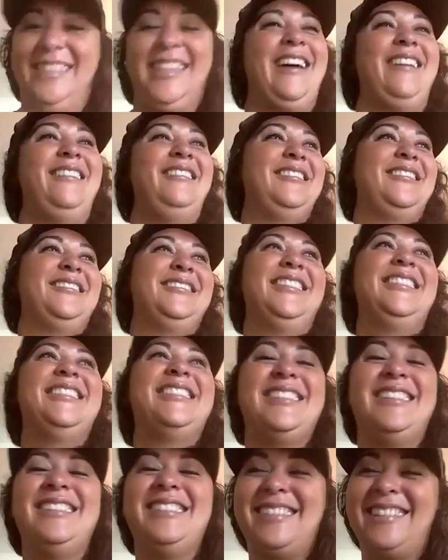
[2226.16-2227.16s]
there.
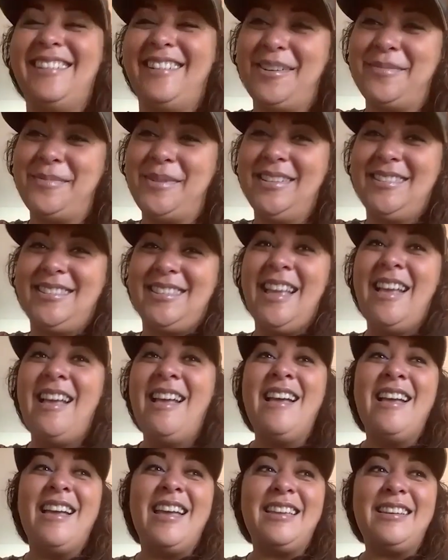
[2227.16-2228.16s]
I don't know, but it
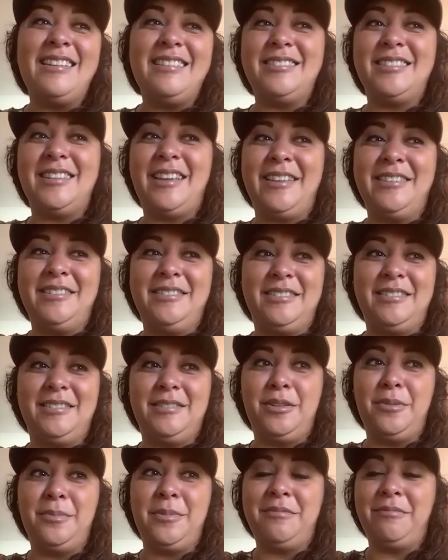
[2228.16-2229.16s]
is nice
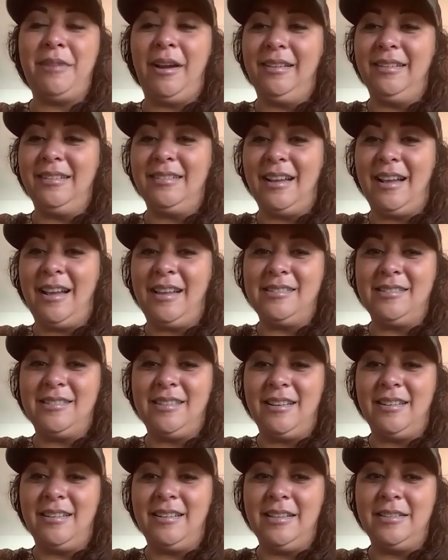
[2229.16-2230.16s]
to be recognized,
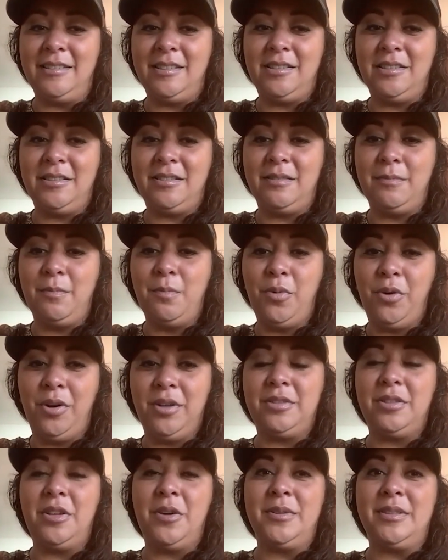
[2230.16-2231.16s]
and it's just
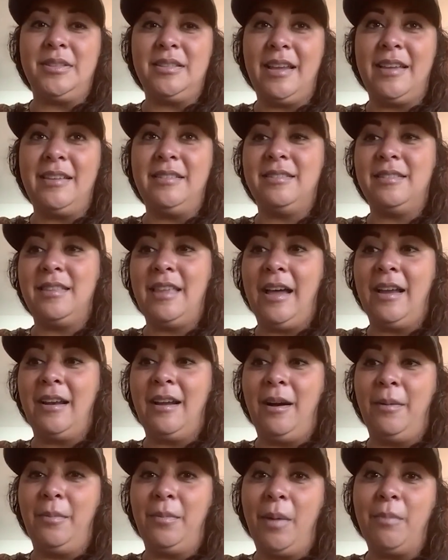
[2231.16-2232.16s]
more so. It's nice that
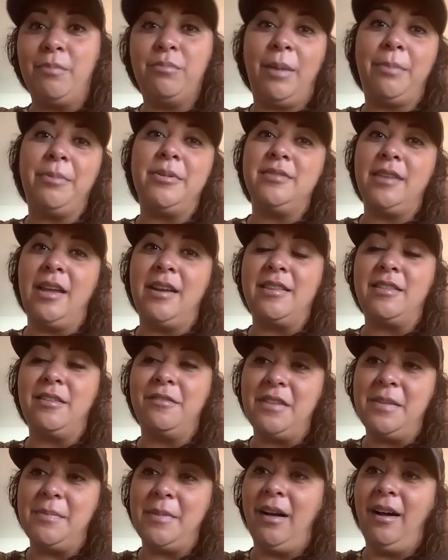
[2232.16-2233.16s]
I'm representing the
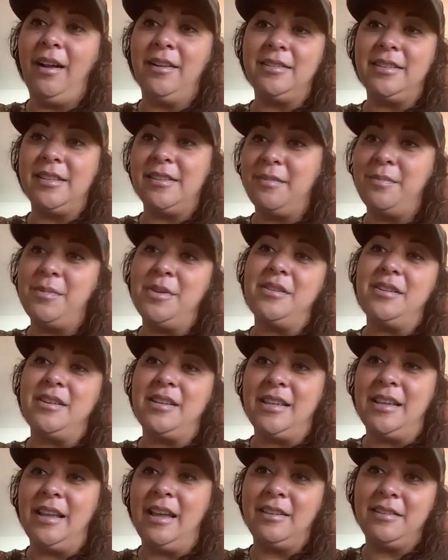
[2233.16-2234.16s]
female hunting
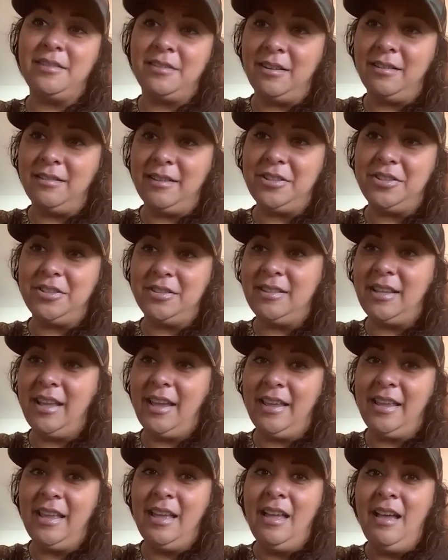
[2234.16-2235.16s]
community. I should
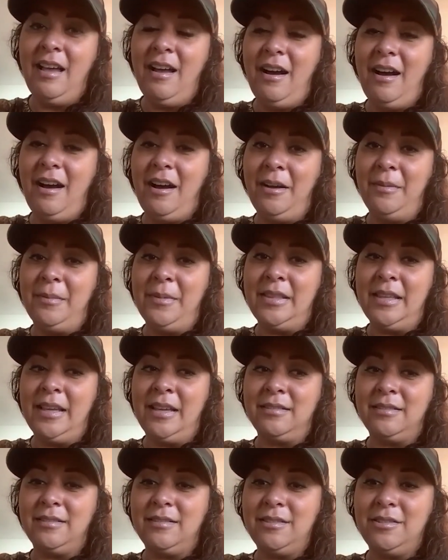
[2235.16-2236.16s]
say, and
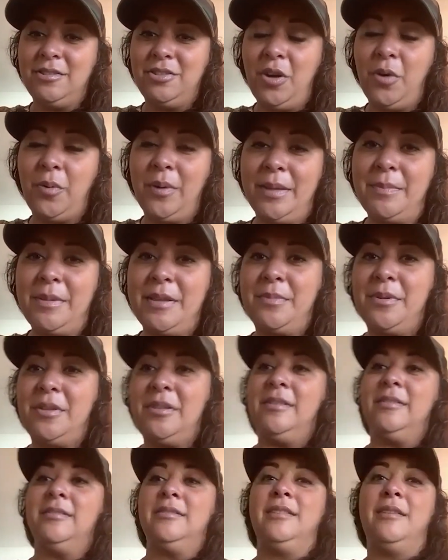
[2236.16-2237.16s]
that showing
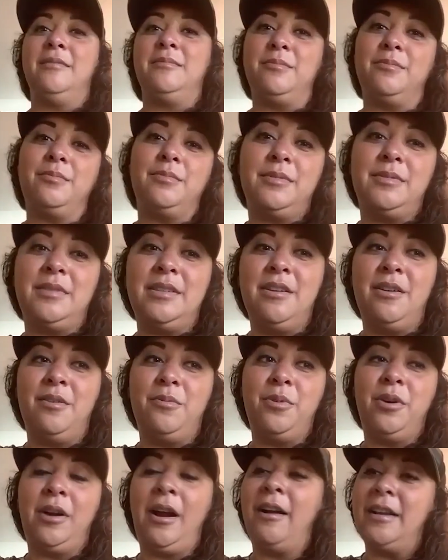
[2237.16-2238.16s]
people that
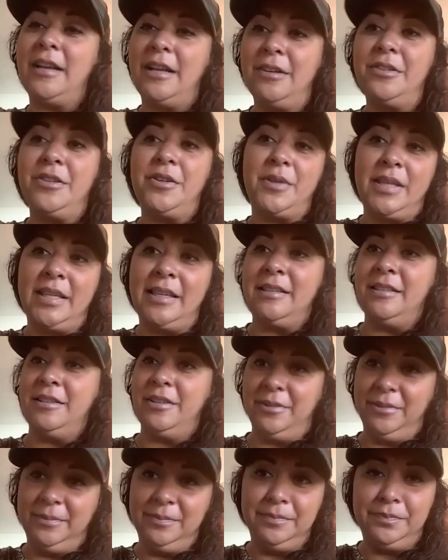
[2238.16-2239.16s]
we're out here doing it too.